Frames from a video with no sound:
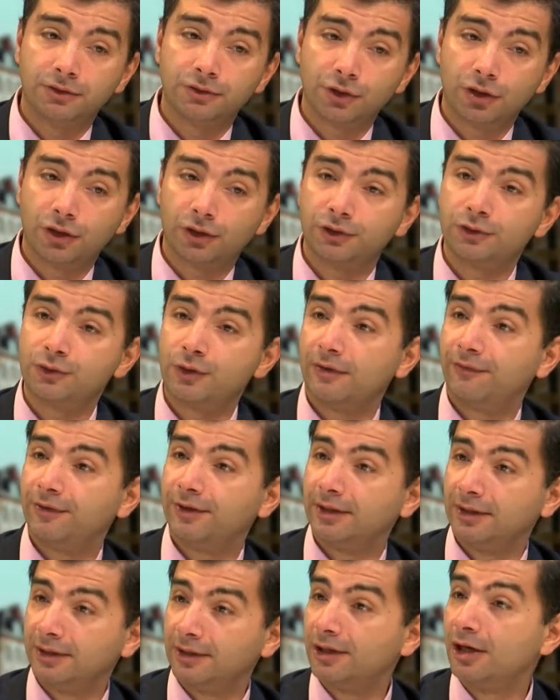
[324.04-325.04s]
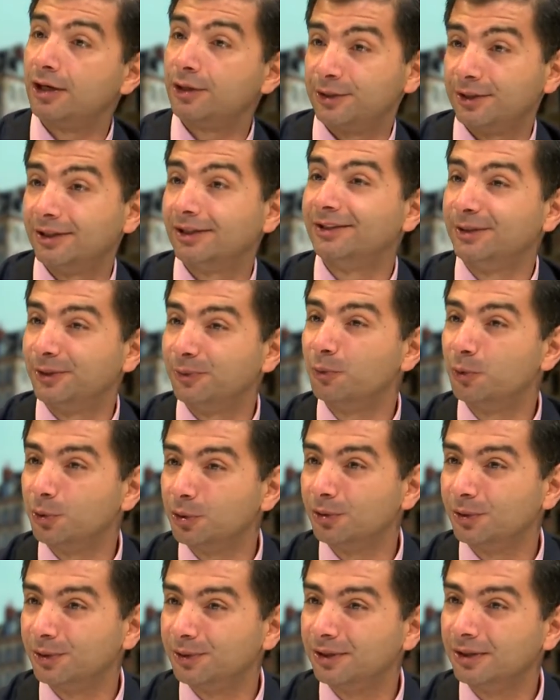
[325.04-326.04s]
drug trafficking cartel in the
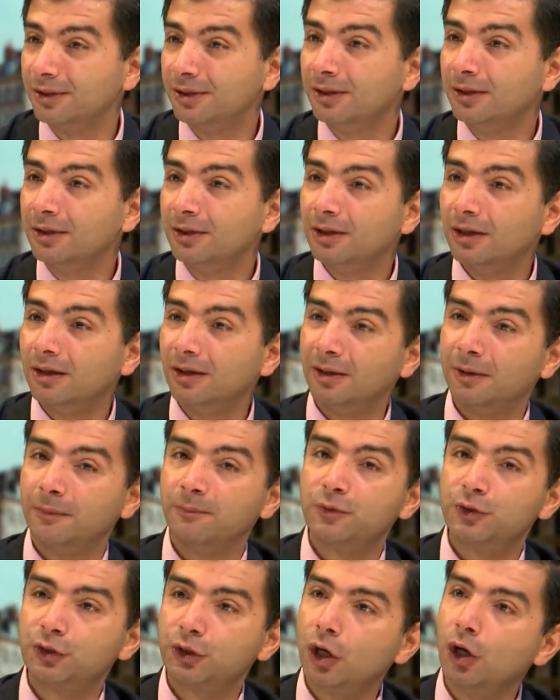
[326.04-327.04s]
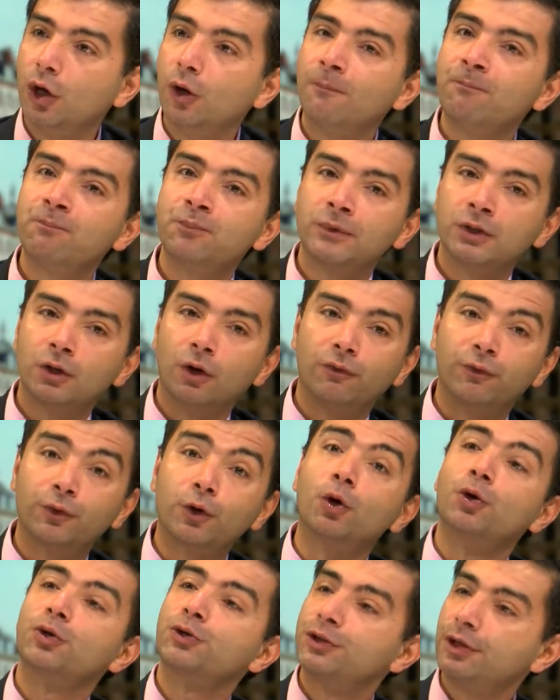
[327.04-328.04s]
world. So, of
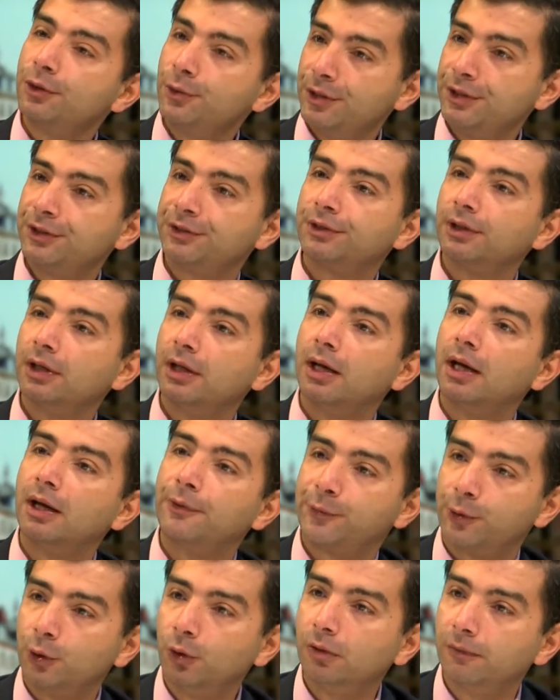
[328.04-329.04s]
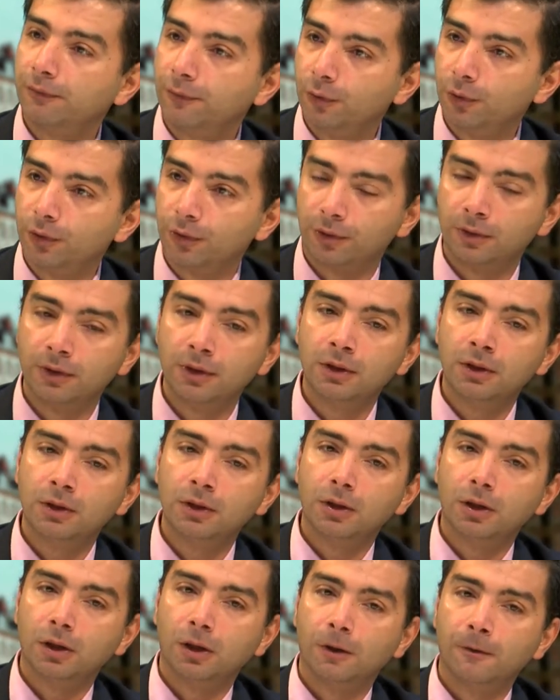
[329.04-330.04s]
course, there is a role for
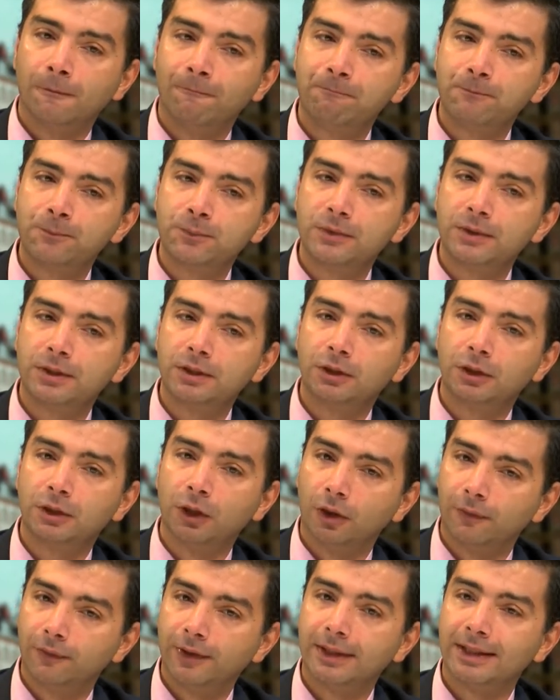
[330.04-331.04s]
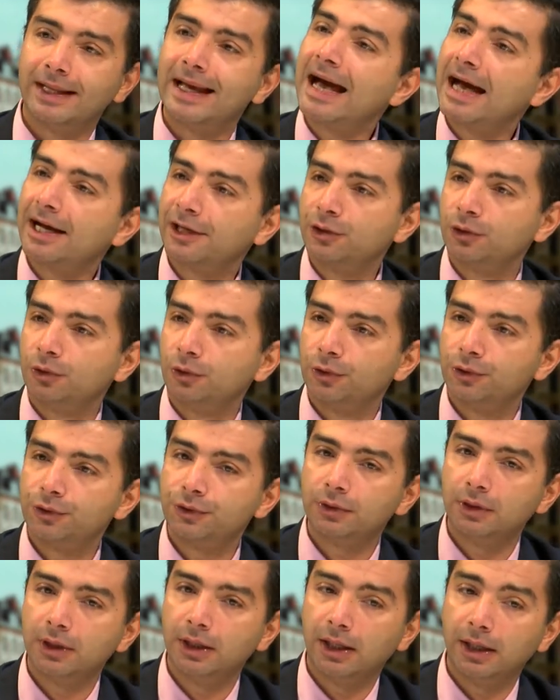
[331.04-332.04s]
global
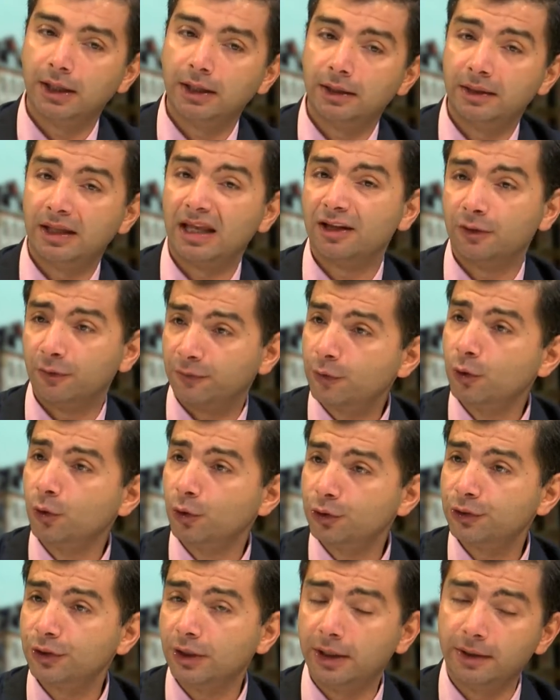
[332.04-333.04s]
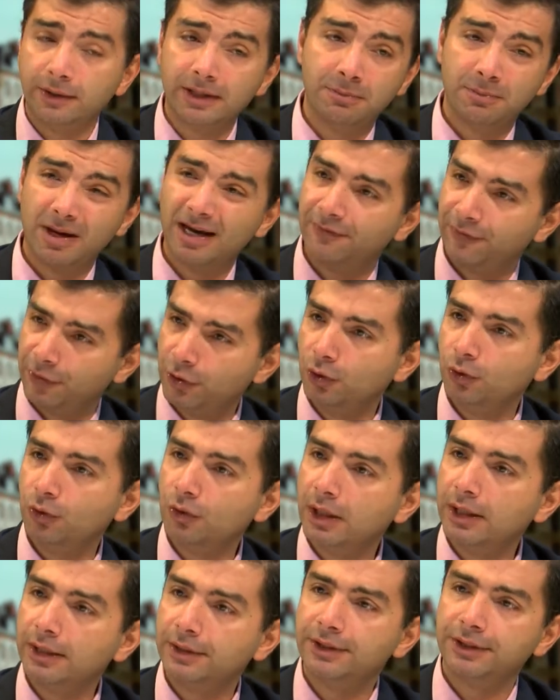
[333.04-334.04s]
actors. And of course, in my
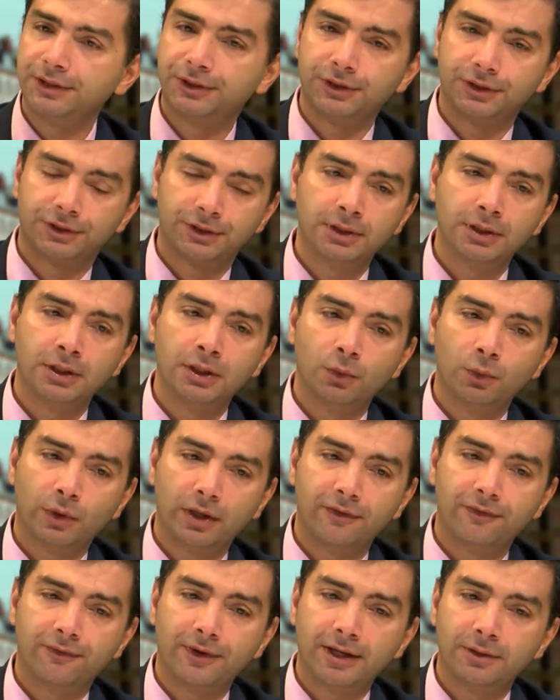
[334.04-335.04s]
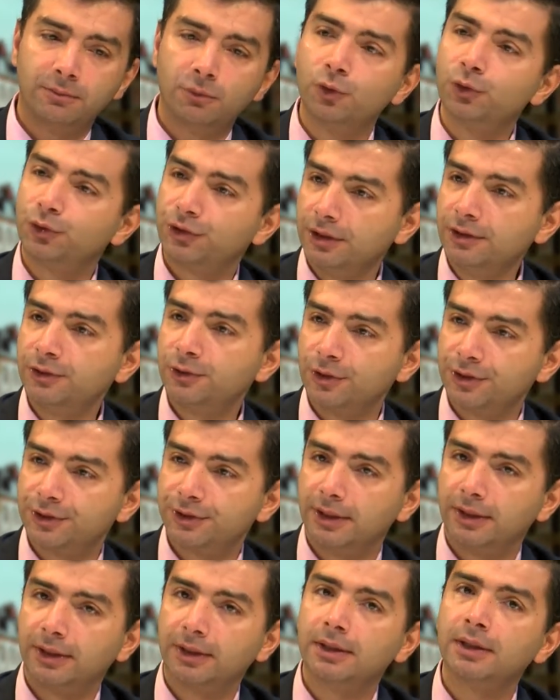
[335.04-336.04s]
view, and this is what I find most
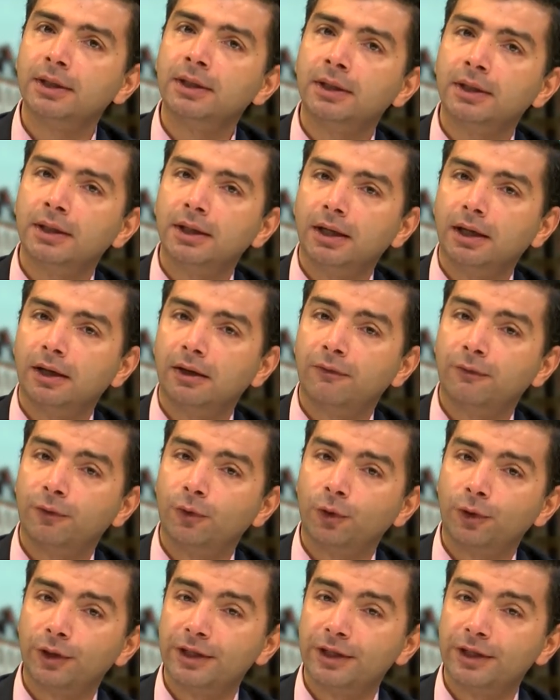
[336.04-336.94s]
interesting, for